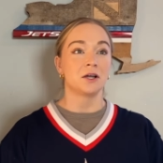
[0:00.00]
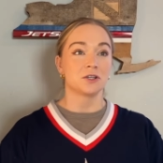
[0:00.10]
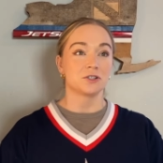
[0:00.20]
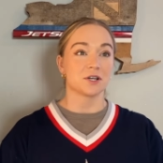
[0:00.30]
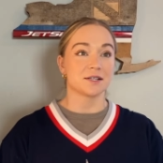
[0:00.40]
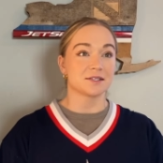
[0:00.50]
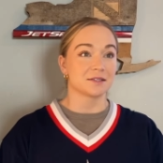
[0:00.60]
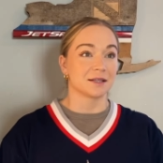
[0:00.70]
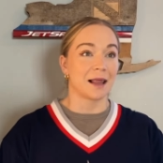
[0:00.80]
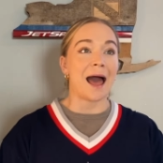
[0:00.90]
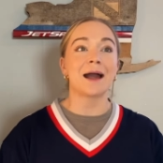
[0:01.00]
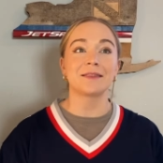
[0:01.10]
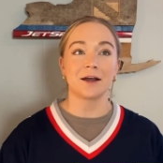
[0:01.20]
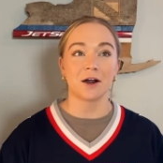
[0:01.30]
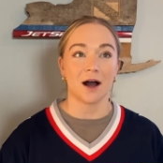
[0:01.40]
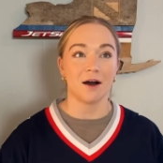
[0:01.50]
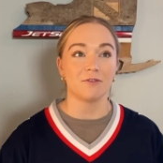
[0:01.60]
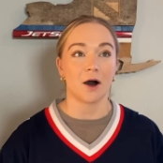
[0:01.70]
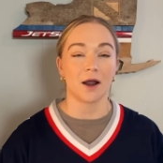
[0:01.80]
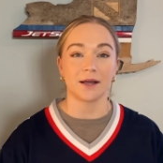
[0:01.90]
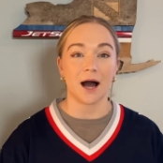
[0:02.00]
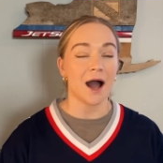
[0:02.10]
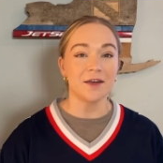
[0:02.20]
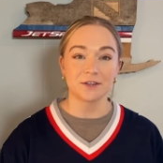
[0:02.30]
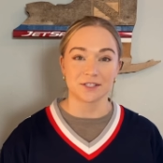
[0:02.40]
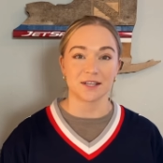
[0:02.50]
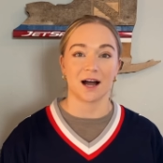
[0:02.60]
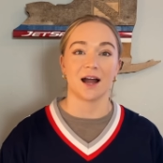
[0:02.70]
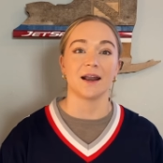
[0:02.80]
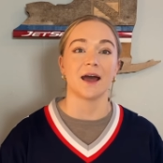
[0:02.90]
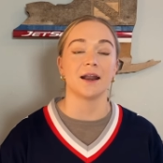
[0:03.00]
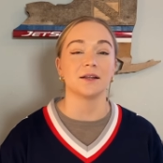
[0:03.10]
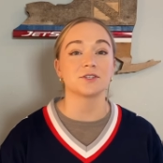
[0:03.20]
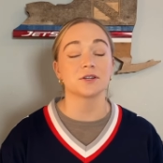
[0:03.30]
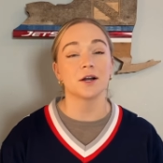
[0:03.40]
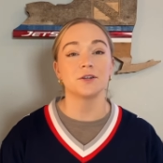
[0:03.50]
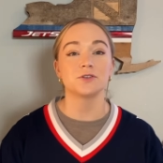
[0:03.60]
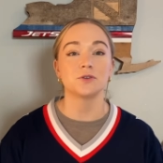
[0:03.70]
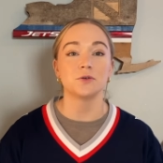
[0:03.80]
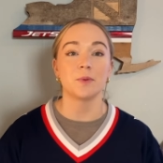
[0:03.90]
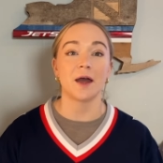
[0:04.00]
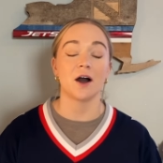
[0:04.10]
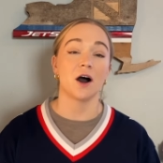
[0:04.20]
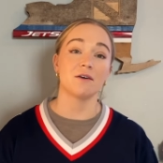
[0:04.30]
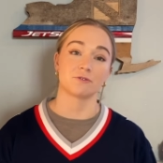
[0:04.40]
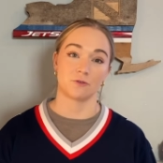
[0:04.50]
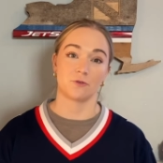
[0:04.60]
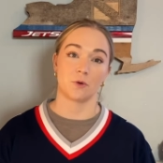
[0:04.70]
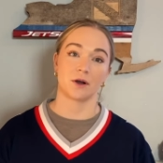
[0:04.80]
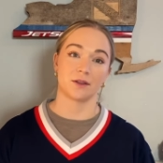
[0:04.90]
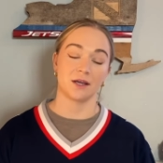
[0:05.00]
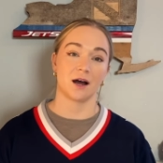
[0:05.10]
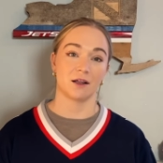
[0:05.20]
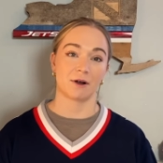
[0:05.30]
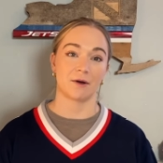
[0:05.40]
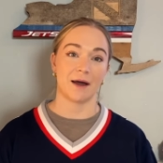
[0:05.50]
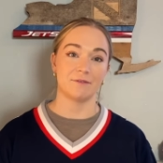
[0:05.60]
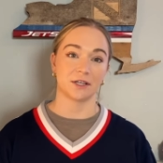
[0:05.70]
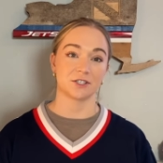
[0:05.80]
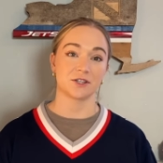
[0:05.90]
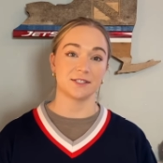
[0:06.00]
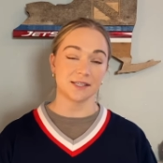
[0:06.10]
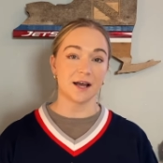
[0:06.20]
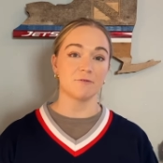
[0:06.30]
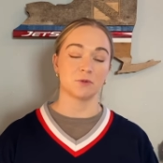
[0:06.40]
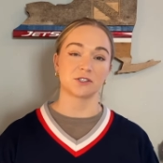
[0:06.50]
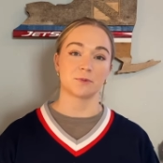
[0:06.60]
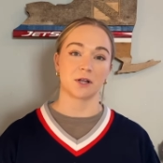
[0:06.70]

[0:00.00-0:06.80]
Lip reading: just lack thereof on either side, and it started to pay off for the Colorado Avalanche. They did have multiple